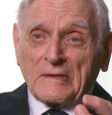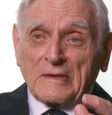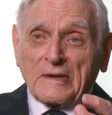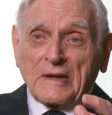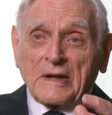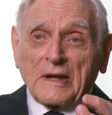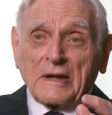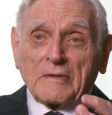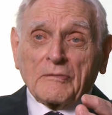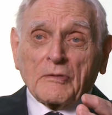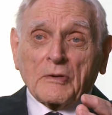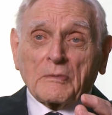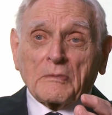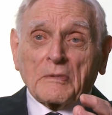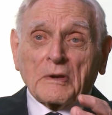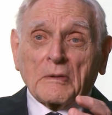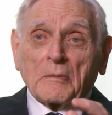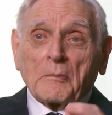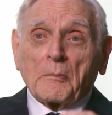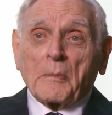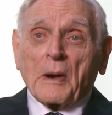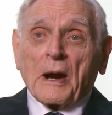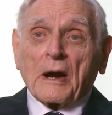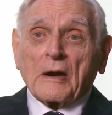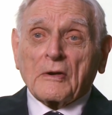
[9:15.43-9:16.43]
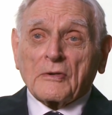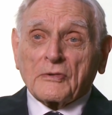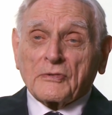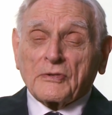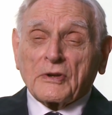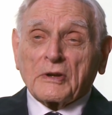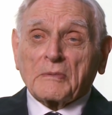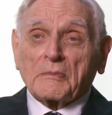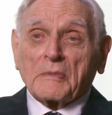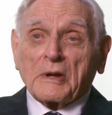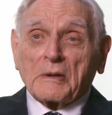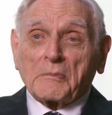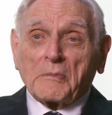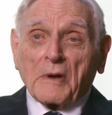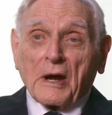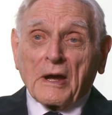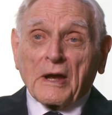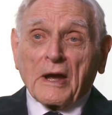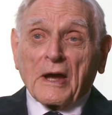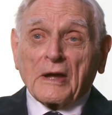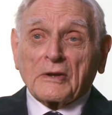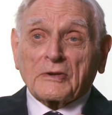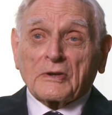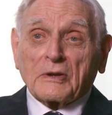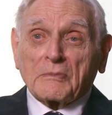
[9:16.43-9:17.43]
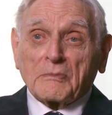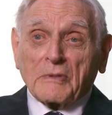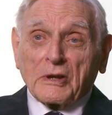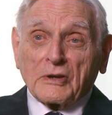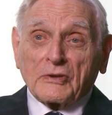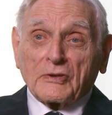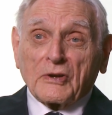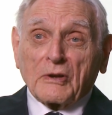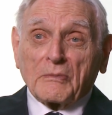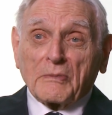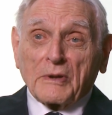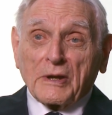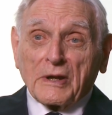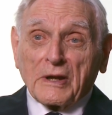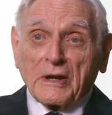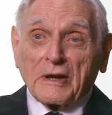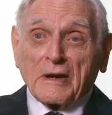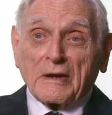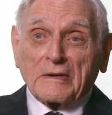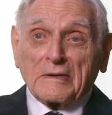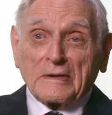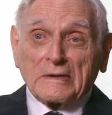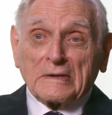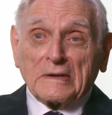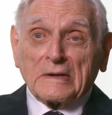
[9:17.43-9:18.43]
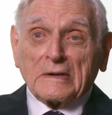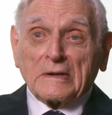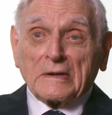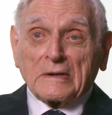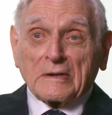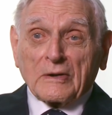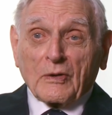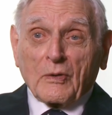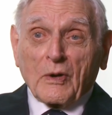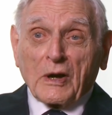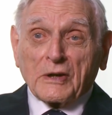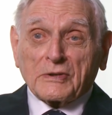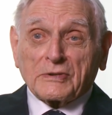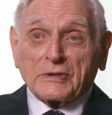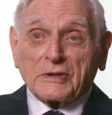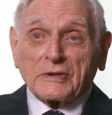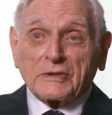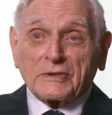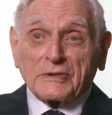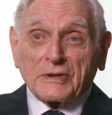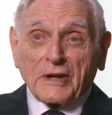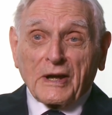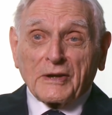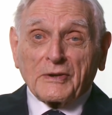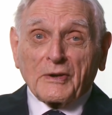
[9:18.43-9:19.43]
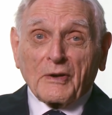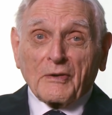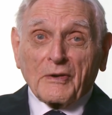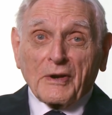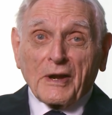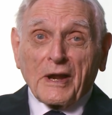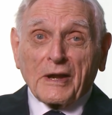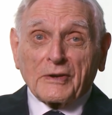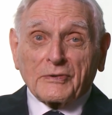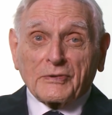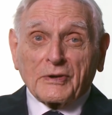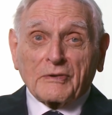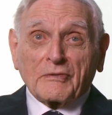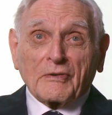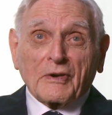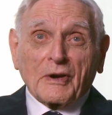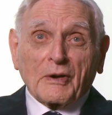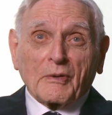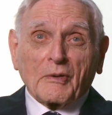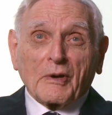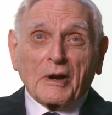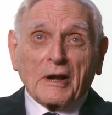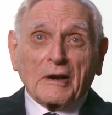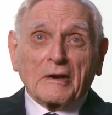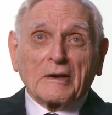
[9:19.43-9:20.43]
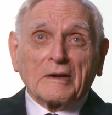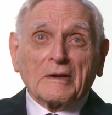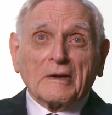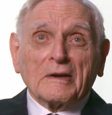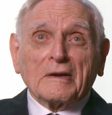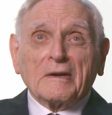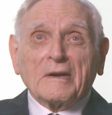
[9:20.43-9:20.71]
even embarrassing me by asking me so many questions I don't answer very well.